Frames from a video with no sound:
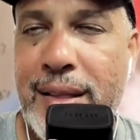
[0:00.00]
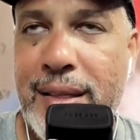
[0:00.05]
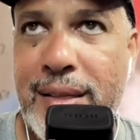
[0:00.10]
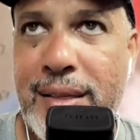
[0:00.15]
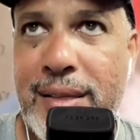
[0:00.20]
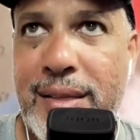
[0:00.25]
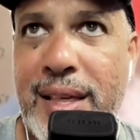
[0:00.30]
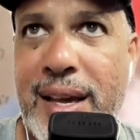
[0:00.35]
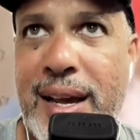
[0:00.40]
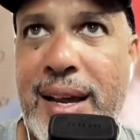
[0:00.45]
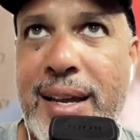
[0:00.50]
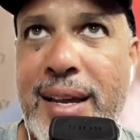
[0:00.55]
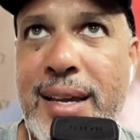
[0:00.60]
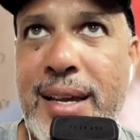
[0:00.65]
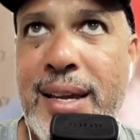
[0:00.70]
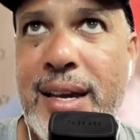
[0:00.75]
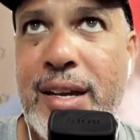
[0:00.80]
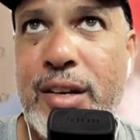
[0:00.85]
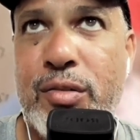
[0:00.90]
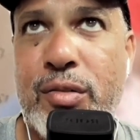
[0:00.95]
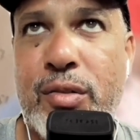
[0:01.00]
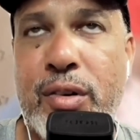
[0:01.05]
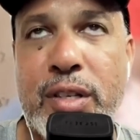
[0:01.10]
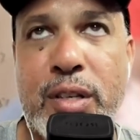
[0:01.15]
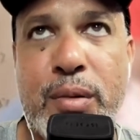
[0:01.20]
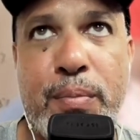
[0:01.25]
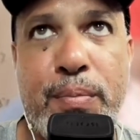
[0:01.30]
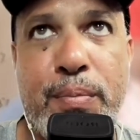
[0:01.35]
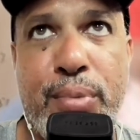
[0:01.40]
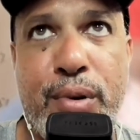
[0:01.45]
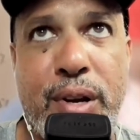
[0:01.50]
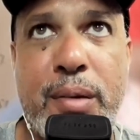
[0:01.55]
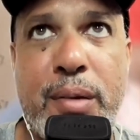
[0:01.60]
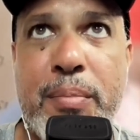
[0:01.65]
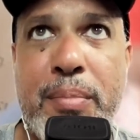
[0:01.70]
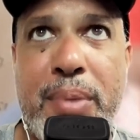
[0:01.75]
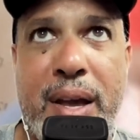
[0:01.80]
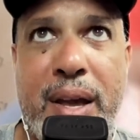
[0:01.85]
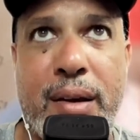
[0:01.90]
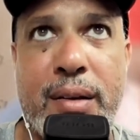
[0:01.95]
They are trying to bring
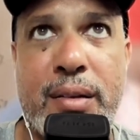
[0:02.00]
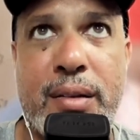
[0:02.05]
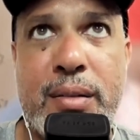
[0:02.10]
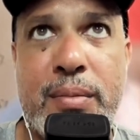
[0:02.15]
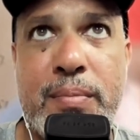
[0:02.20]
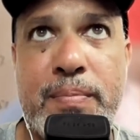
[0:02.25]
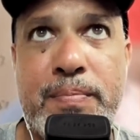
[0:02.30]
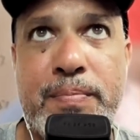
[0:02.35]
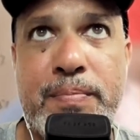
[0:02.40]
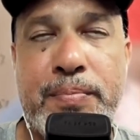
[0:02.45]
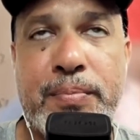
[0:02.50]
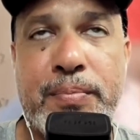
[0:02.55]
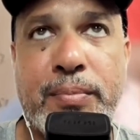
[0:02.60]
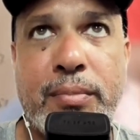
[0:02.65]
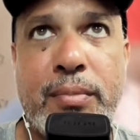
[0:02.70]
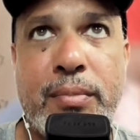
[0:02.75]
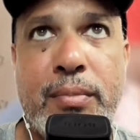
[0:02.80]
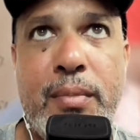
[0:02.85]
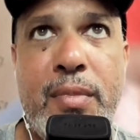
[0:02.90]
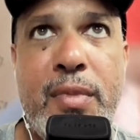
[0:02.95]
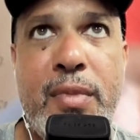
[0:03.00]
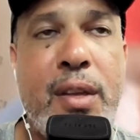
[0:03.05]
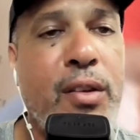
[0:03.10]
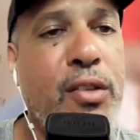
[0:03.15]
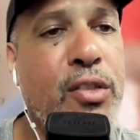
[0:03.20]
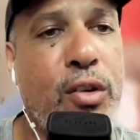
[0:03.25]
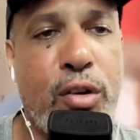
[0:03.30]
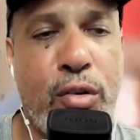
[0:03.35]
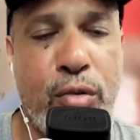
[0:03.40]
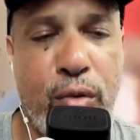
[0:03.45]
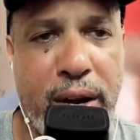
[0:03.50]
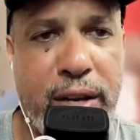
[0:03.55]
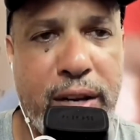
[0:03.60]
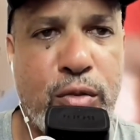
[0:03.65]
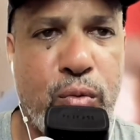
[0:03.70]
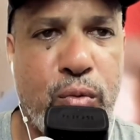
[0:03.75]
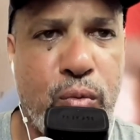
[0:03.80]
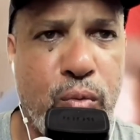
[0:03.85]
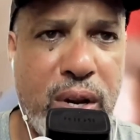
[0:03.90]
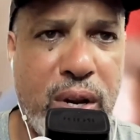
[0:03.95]
about the
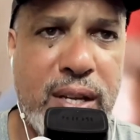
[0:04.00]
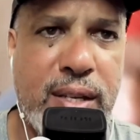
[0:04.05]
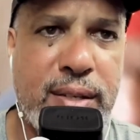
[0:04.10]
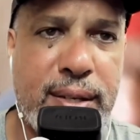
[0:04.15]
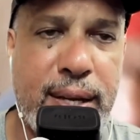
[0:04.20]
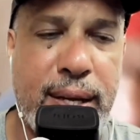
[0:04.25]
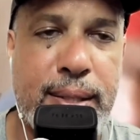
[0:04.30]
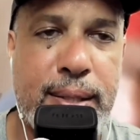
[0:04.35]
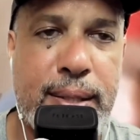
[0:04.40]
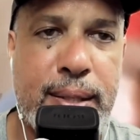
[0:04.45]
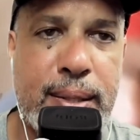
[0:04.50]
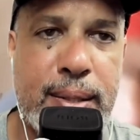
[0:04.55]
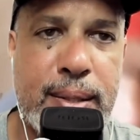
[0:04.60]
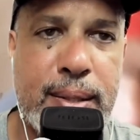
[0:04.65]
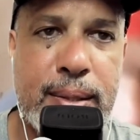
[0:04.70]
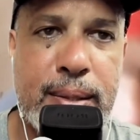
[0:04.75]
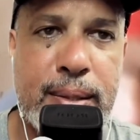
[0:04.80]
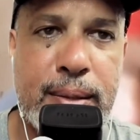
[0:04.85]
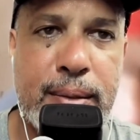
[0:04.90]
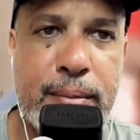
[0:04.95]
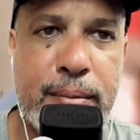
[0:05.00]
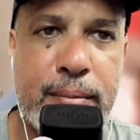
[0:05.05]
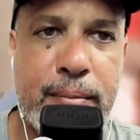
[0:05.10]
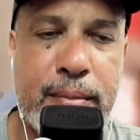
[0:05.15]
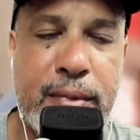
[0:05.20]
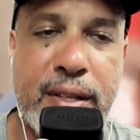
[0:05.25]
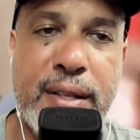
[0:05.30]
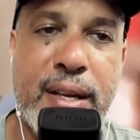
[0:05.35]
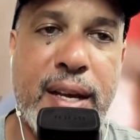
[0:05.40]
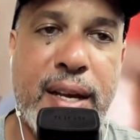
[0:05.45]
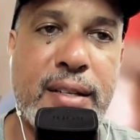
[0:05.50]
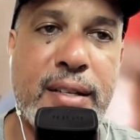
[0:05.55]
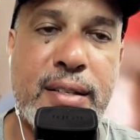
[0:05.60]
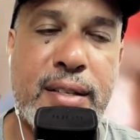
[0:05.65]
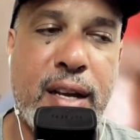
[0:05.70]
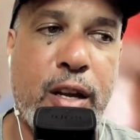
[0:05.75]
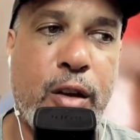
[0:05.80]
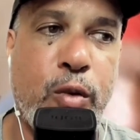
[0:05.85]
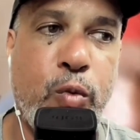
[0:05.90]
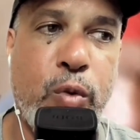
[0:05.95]
great reset that they
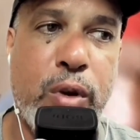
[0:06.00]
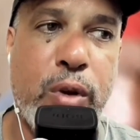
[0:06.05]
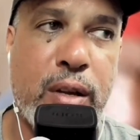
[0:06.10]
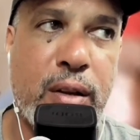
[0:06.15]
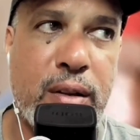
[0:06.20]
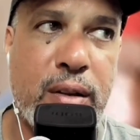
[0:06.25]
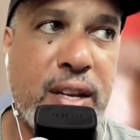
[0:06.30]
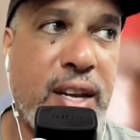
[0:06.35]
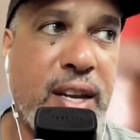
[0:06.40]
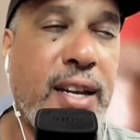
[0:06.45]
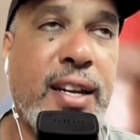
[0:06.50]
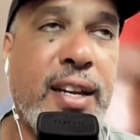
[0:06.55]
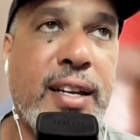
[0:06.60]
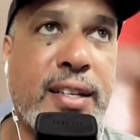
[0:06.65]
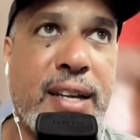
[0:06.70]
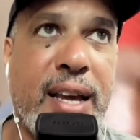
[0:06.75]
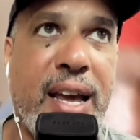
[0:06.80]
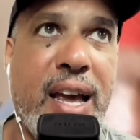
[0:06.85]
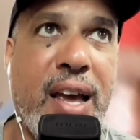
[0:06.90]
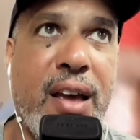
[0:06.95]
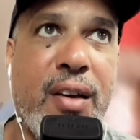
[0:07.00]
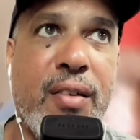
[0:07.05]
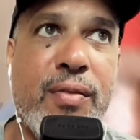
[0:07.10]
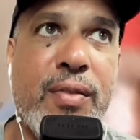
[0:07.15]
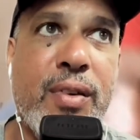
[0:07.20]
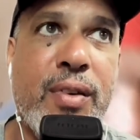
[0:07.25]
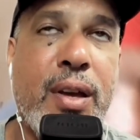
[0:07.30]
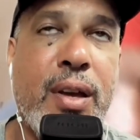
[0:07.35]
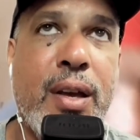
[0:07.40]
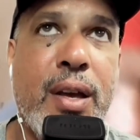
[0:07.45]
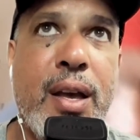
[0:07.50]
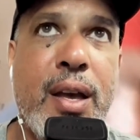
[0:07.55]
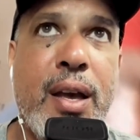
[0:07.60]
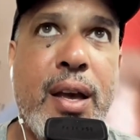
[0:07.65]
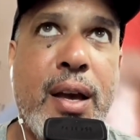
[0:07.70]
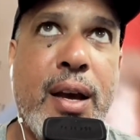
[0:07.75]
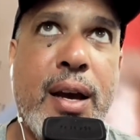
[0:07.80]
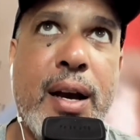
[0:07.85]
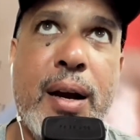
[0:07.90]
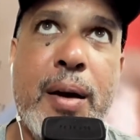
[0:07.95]
say we're needing to have.
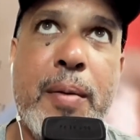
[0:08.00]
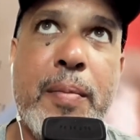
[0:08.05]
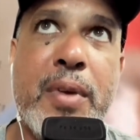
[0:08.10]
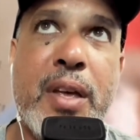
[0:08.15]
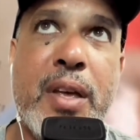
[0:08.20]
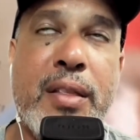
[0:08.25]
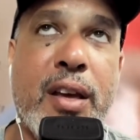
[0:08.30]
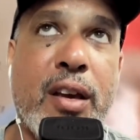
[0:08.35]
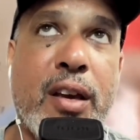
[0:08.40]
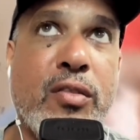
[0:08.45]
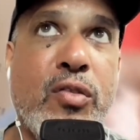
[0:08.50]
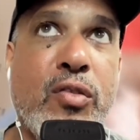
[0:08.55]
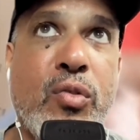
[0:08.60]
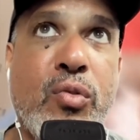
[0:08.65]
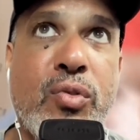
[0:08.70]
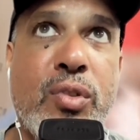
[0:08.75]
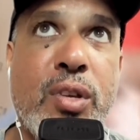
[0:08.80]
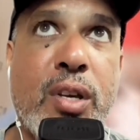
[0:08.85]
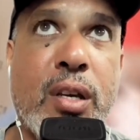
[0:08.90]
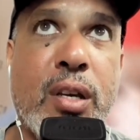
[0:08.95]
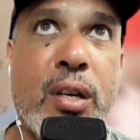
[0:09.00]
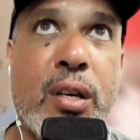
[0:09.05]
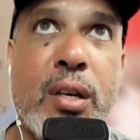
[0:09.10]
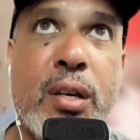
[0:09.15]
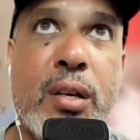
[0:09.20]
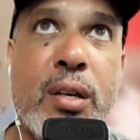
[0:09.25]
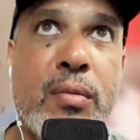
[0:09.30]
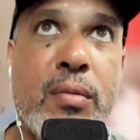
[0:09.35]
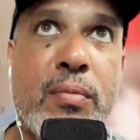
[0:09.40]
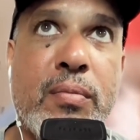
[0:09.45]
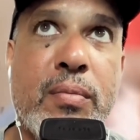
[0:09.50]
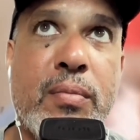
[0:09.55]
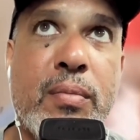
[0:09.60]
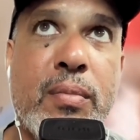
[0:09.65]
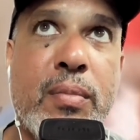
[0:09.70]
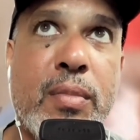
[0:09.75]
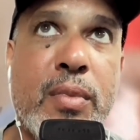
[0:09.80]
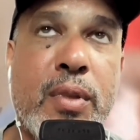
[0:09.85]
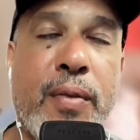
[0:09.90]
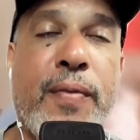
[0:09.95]
And they're using
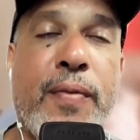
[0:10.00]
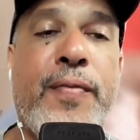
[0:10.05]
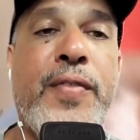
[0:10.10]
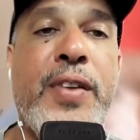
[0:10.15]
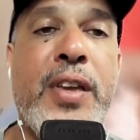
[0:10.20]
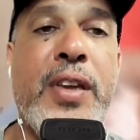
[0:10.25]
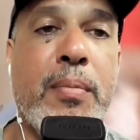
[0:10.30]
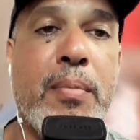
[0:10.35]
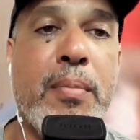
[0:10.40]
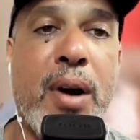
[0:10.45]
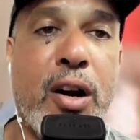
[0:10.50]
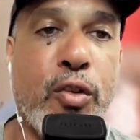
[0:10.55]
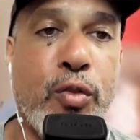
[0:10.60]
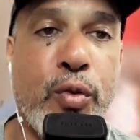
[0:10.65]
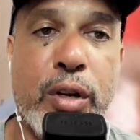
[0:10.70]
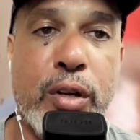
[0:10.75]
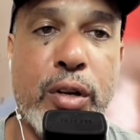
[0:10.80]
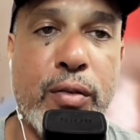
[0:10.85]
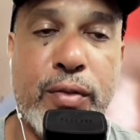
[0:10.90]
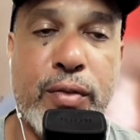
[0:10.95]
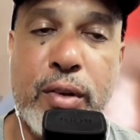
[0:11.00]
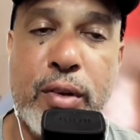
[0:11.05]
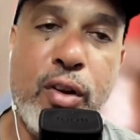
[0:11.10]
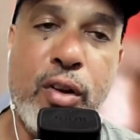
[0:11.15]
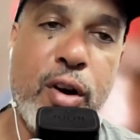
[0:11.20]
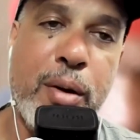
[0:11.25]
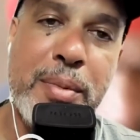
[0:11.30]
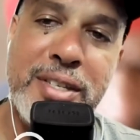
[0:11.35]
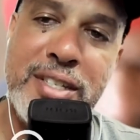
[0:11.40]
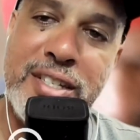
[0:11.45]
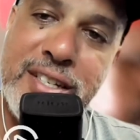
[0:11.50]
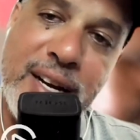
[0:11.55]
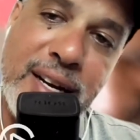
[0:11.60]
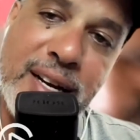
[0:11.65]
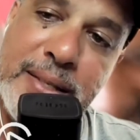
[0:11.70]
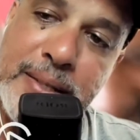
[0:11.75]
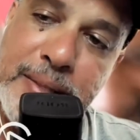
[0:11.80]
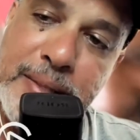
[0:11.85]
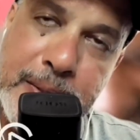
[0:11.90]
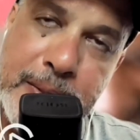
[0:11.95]
the fear-mongering of climate
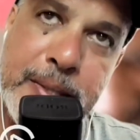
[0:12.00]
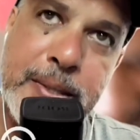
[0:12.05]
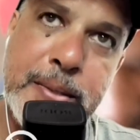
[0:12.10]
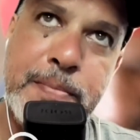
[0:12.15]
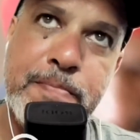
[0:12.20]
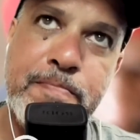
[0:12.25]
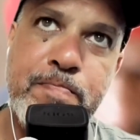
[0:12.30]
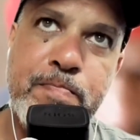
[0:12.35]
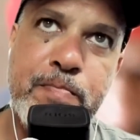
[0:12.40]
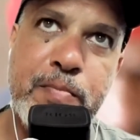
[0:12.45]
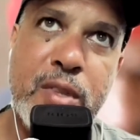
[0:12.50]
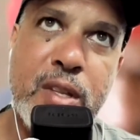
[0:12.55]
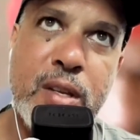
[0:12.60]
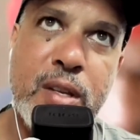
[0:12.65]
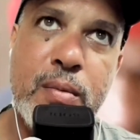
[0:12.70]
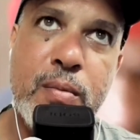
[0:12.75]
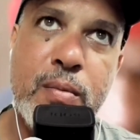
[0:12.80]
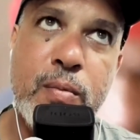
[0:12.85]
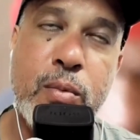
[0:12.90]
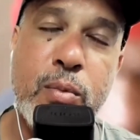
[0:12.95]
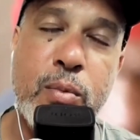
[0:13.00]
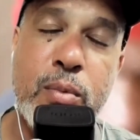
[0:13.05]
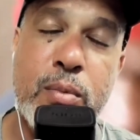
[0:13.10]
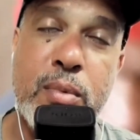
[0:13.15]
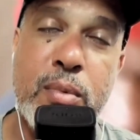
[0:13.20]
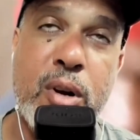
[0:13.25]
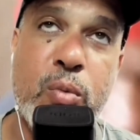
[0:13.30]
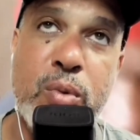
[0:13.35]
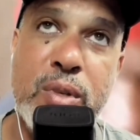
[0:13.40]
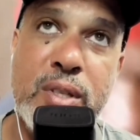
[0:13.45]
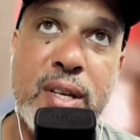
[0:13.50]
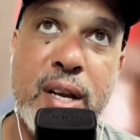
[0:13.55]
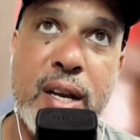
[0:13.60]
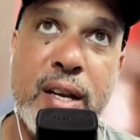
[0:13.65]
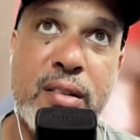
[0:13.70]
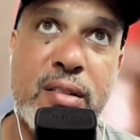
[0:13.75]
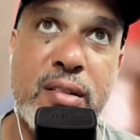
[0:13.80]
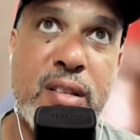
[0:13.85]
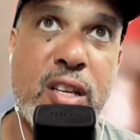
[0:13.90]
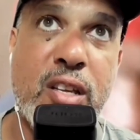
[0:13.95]
change. I would say
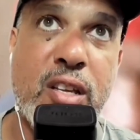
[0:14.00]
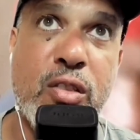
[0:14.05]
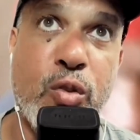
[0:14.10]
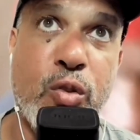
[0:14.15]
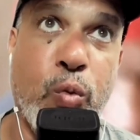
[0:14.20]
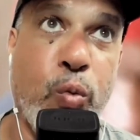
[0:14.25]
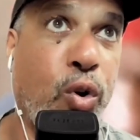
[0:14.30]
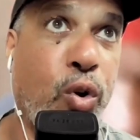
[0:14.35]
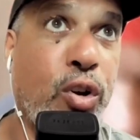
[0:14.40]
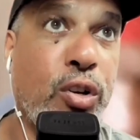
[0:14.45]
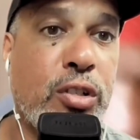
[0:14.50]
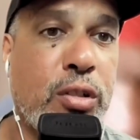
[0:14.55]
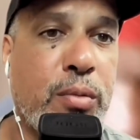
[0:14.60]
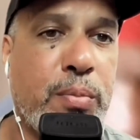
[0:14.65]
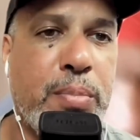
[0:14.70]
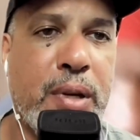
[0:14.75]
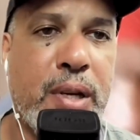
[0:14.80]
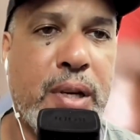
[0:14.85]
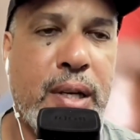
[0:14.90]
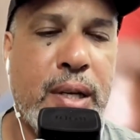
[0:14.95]
it's the worship